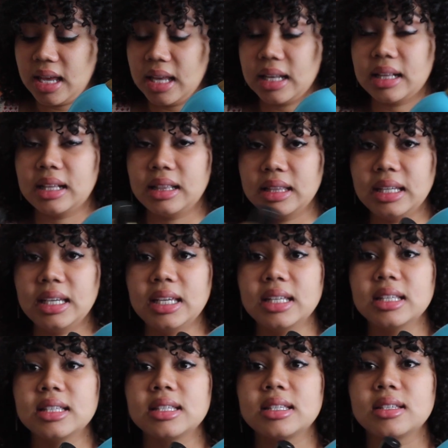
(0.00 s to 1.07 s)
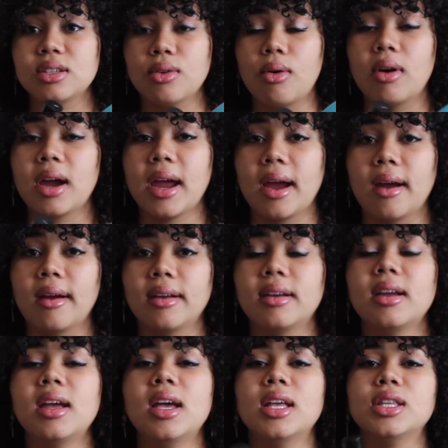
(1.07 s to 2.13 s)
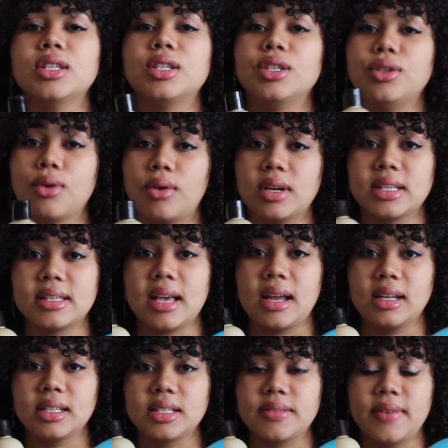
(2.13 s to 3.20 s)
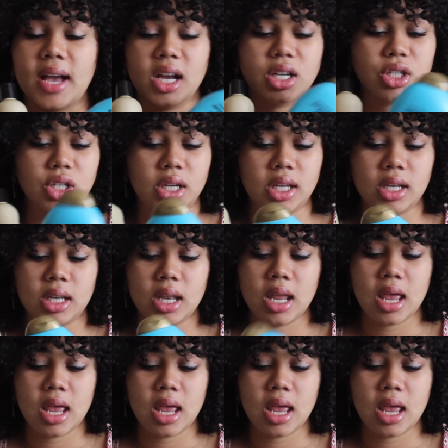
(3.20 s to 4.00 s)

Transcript: it cleans your hair to your satisfaction.